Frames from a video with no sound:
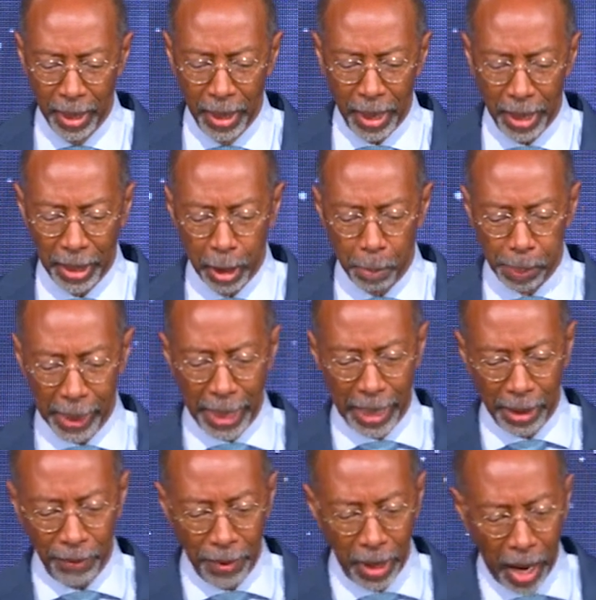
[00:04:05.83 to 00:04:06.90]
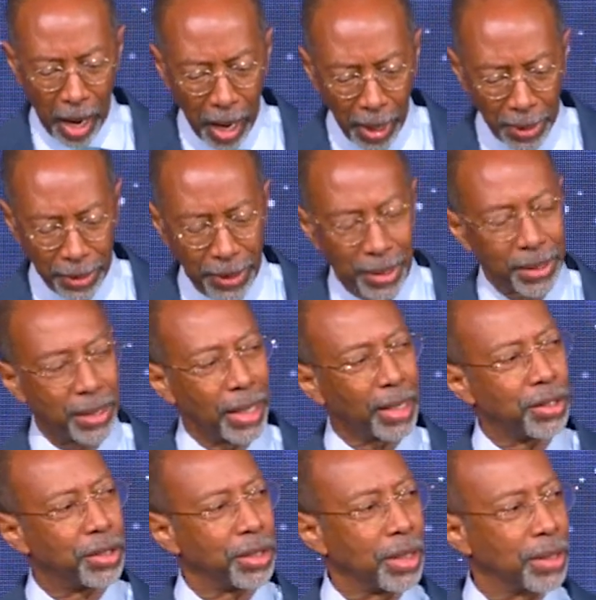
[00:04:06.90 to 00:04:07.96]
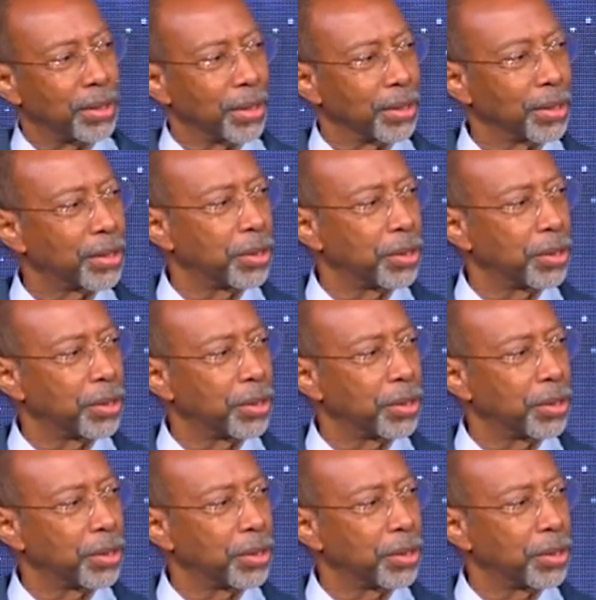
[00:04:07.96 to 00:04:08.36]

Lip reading: and the plan of God as he sent Jesus